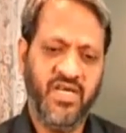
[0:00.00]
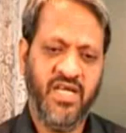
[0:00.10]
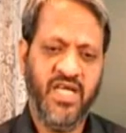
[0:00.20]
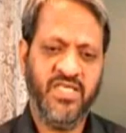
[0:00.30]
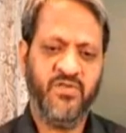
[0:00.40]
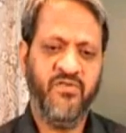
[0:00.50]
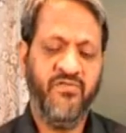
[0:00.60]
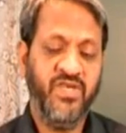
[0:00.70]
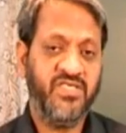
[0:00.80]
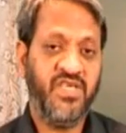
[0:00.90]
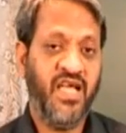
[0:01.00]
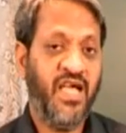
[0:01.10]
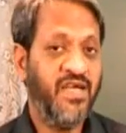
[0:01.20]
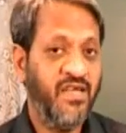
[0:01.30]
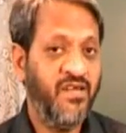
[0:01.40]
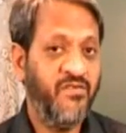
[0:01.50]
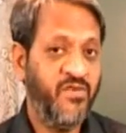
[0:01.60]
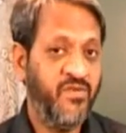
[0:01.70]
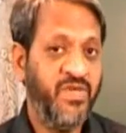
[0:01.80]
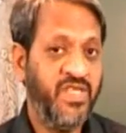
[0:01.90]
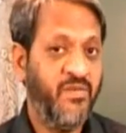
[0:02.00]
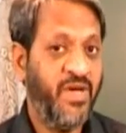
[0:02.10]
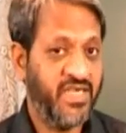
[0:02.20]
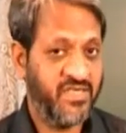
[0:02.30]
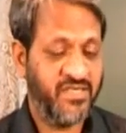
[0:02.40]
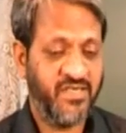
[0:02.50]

as to which angle would be the best